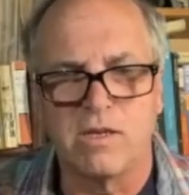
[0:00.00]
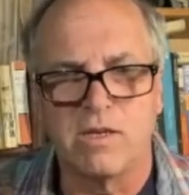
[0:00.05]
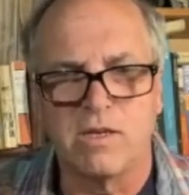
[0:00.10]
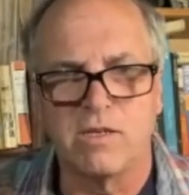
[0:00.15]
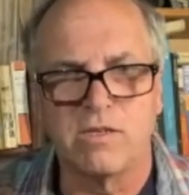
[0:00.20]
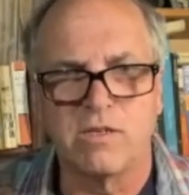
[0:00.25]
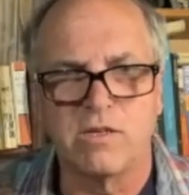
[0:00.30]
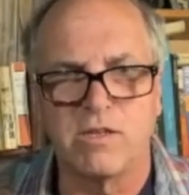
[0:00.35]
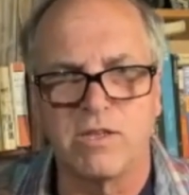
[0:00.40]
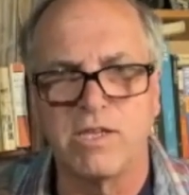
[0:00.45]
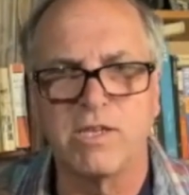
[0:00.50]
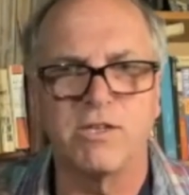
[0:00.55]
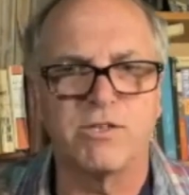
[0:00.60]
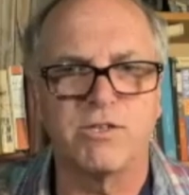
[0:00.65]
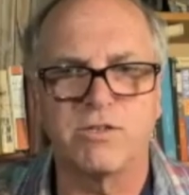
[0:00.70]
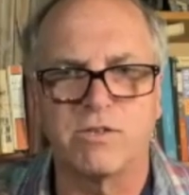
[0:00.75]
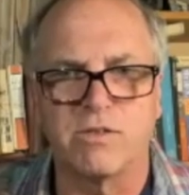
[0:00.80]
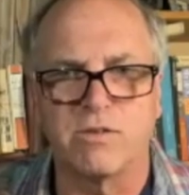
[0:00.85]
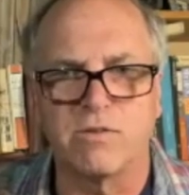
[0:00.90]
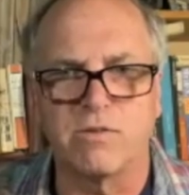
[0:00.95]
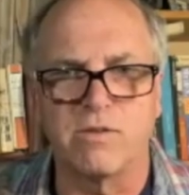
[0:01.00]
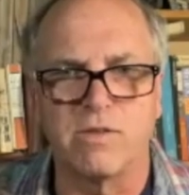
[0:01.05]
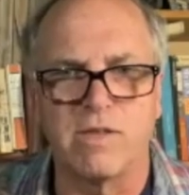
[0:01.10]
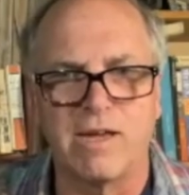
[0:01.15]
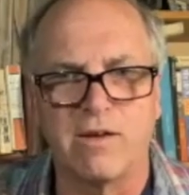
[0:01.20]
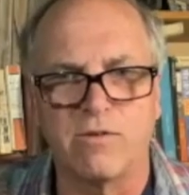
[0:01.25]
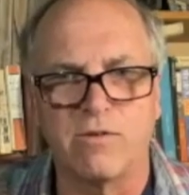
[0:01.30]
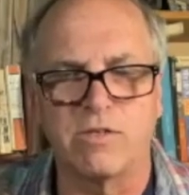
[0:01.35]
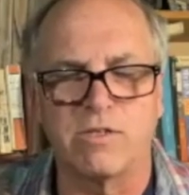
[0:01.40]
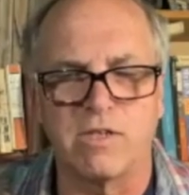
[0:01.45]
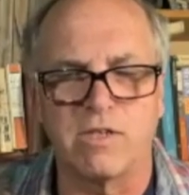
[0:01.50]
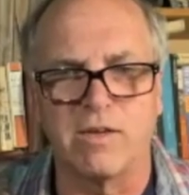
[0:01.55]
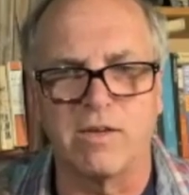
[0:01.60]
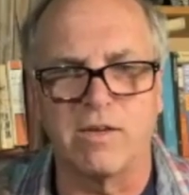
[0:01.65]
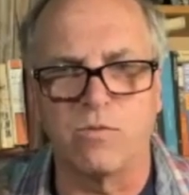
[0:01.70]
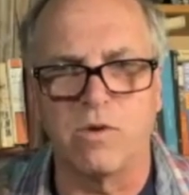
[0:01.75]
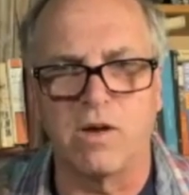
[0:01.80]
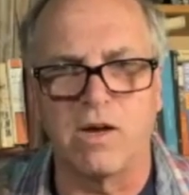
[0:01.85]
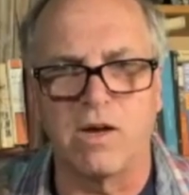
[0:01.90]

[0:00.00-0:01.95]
Until this. Now it's like,